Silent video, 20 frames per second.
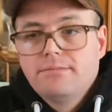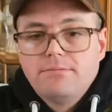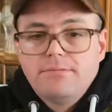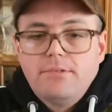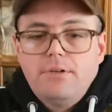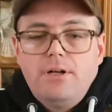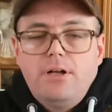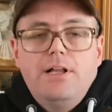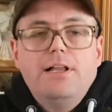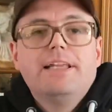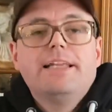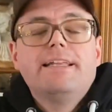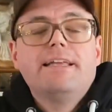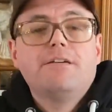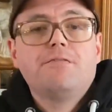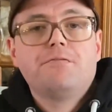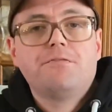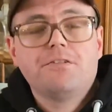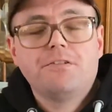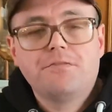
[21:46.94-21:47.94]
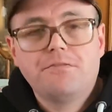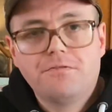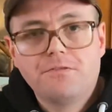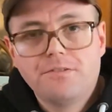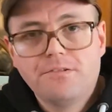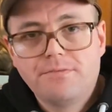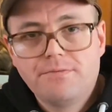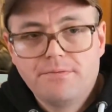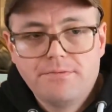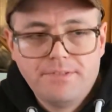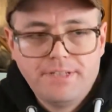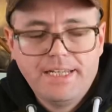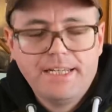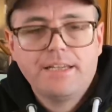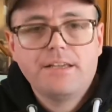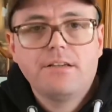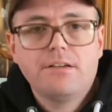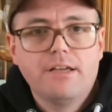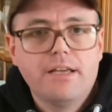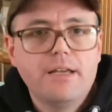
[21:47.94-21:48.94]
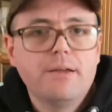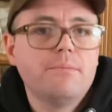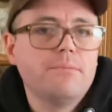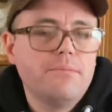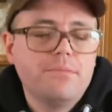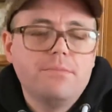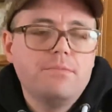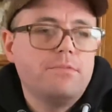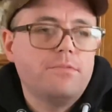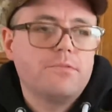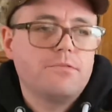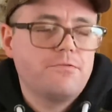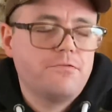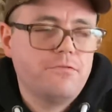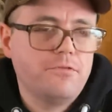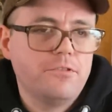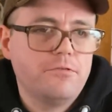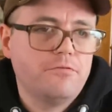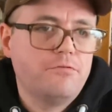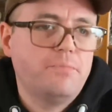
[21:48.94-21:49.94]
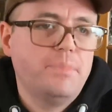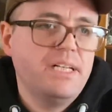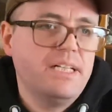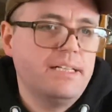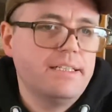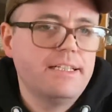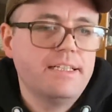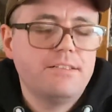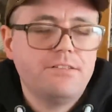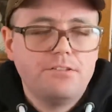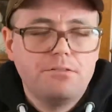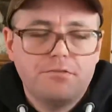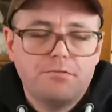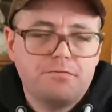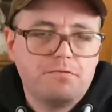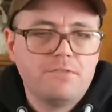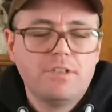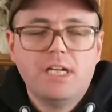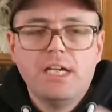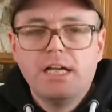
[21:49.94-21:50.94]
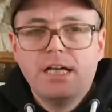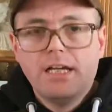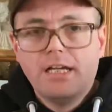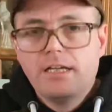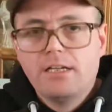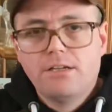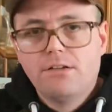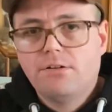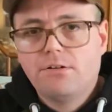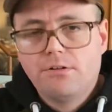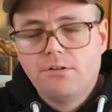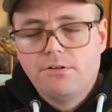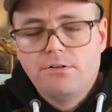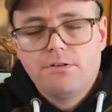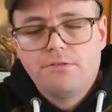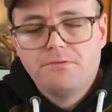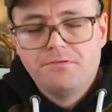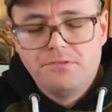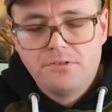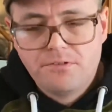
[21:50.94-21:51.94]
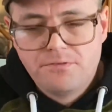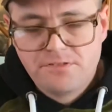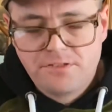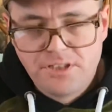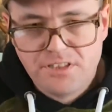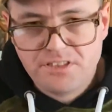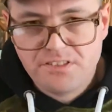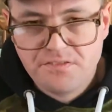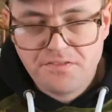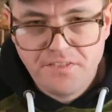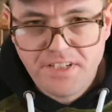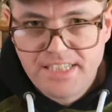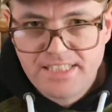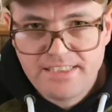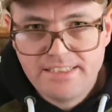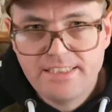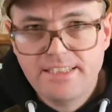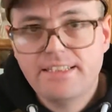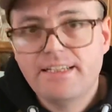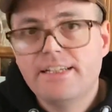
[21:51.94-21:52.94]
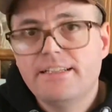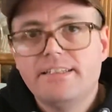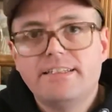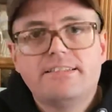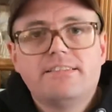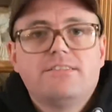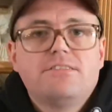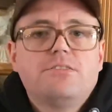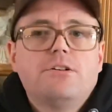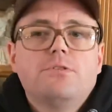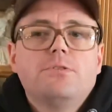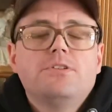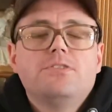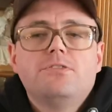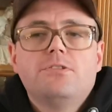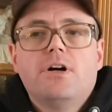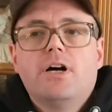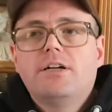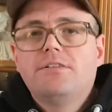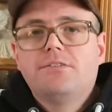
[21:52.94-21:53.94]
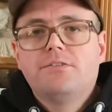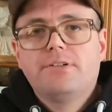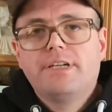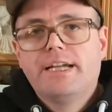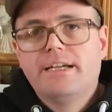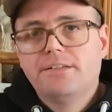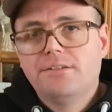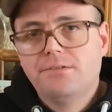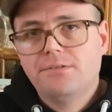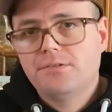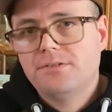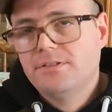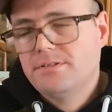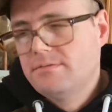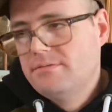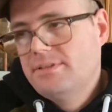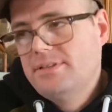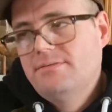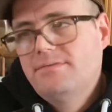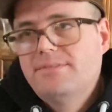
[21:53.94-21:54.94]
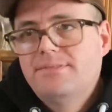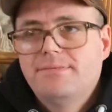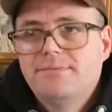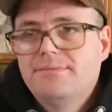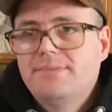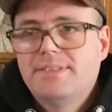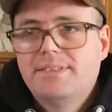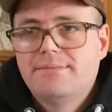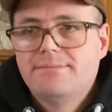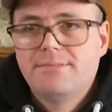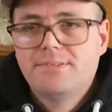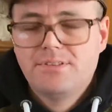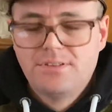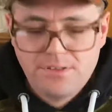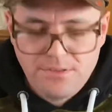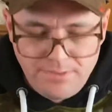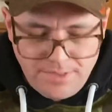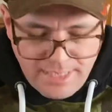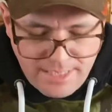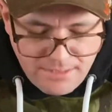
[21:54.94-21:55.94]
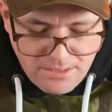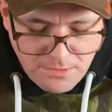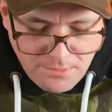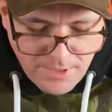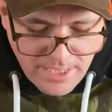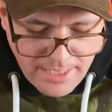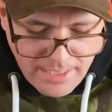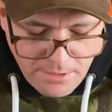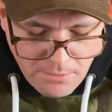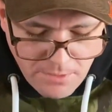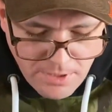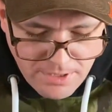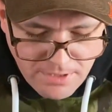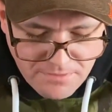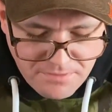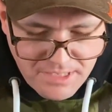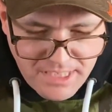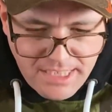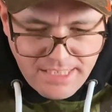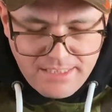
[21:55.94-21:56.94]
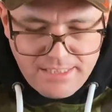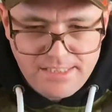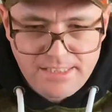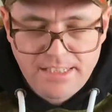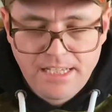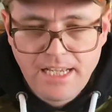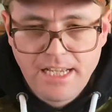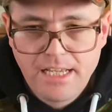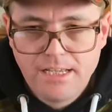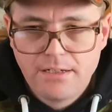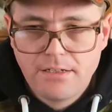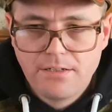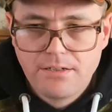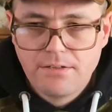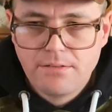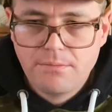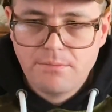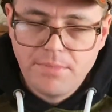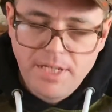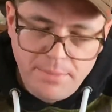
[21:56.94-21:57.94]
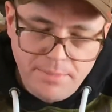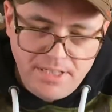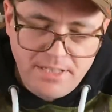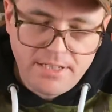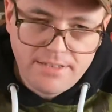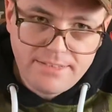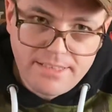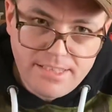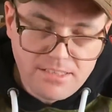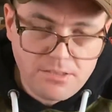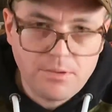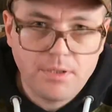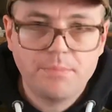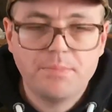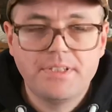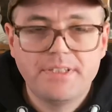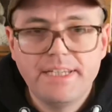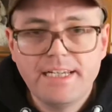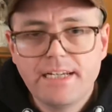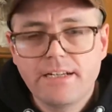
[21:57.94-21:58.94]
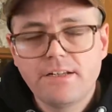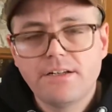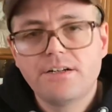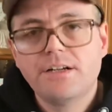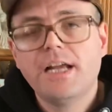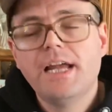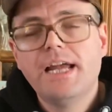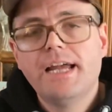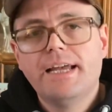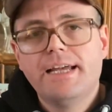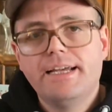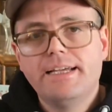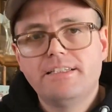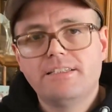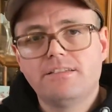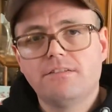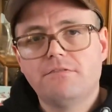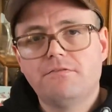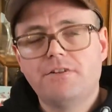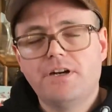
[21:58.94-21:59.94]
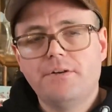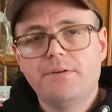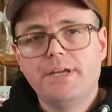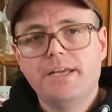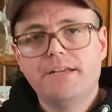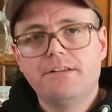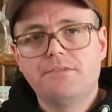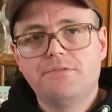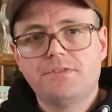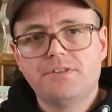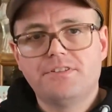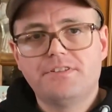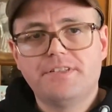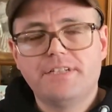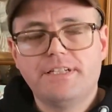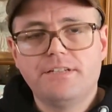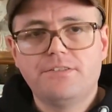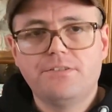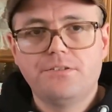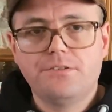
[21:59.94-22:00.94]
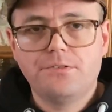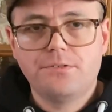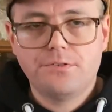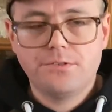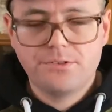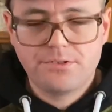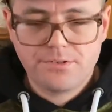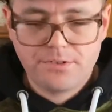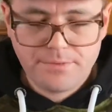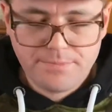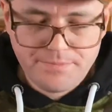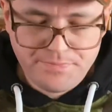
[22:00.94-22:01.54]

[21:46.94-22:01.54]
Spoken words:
All that effort for taking, if you've built it, or if you've just fixed it and it's going too hot, you can't use it. So that's why one of these, maybe not this one particular, is very interesting to use.